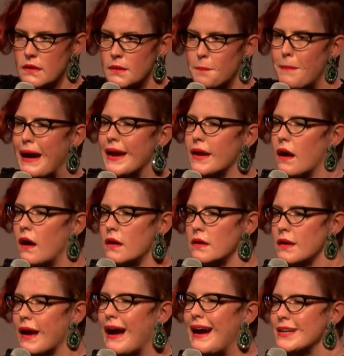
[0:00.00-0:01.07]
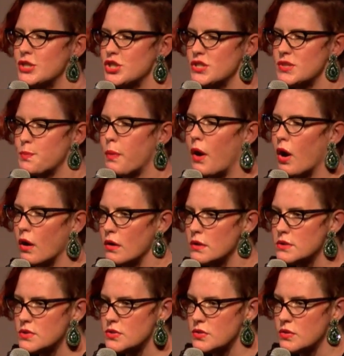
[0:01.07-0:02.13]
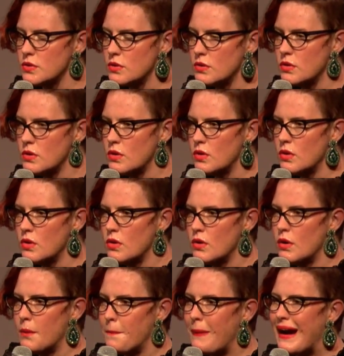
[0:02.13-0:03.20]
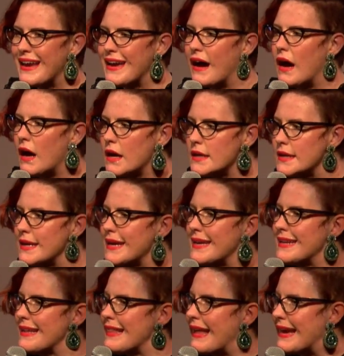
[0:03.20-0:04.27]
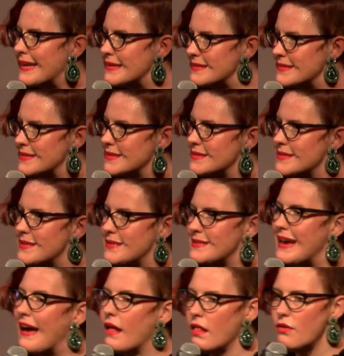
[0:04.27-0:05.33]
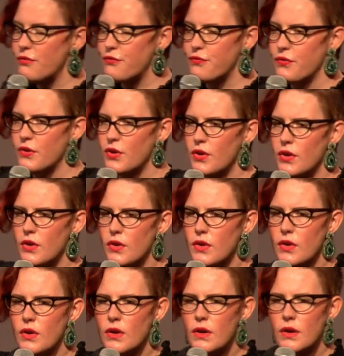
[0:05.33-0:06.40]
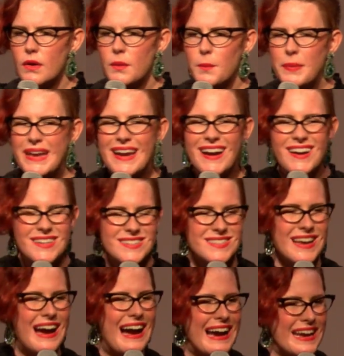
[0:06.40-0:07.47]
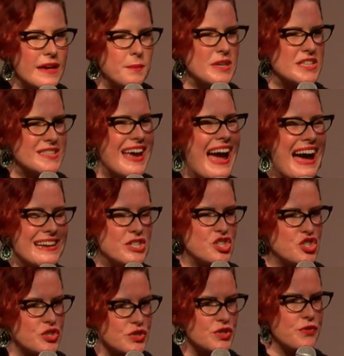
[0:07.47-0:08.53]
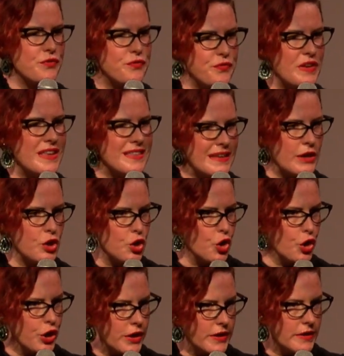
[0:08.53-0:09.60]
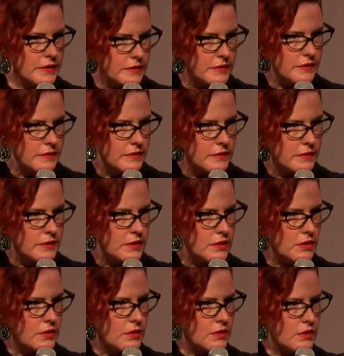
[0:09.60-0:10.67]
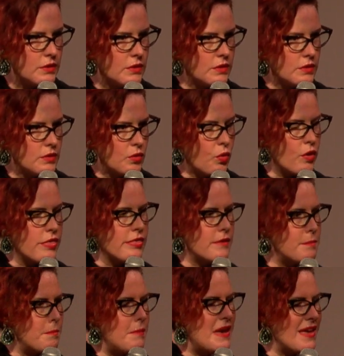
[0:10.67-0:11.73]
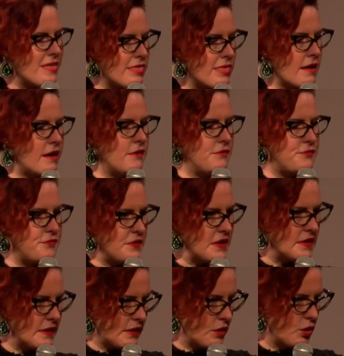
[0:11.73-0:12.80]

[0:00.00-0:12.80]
my unconscious parts, my unenlightened self, because I am attached to feeling good, or the myth of feeling